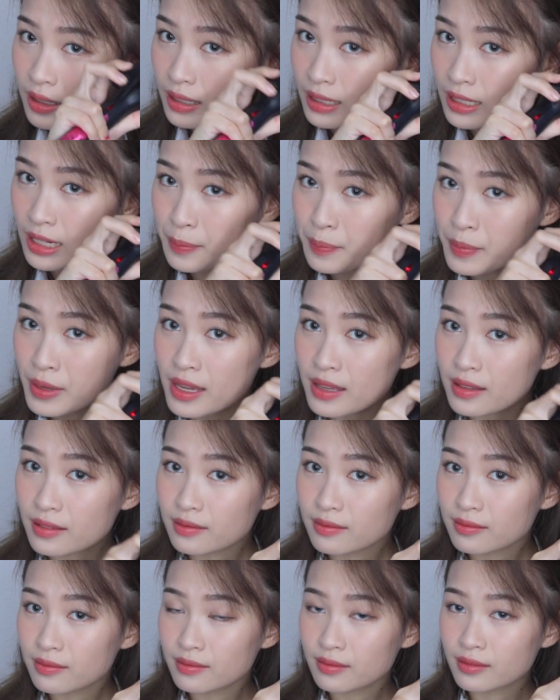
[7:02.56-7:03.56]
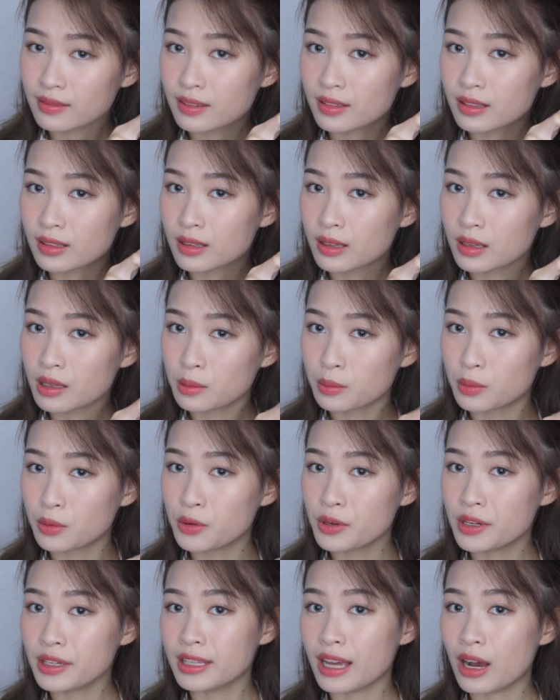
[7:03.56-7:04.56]
clip it,
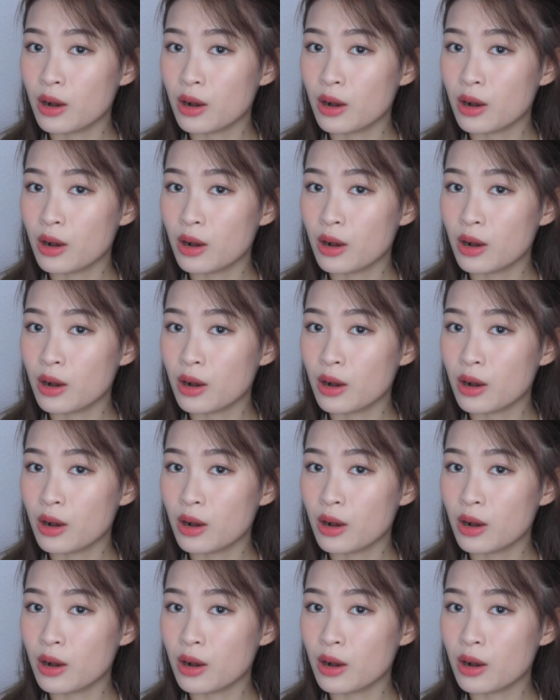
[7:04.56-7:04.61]
pull it